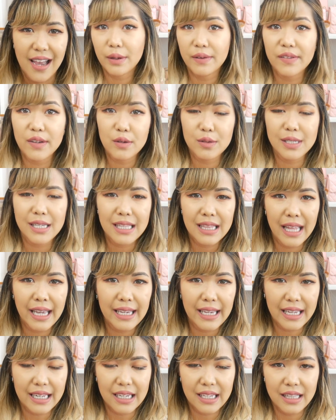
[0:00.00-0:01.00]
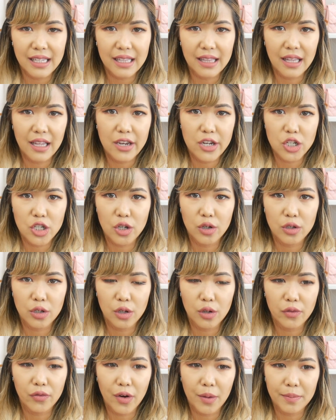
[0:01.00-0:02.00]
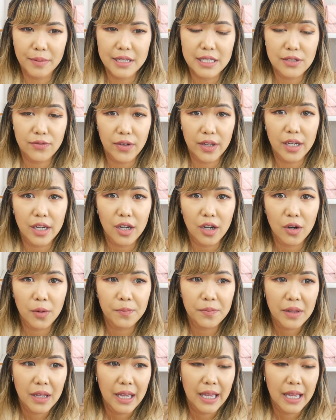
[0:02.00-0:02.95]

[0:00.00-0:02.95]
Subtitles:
If you did like anything that I showed you from this video,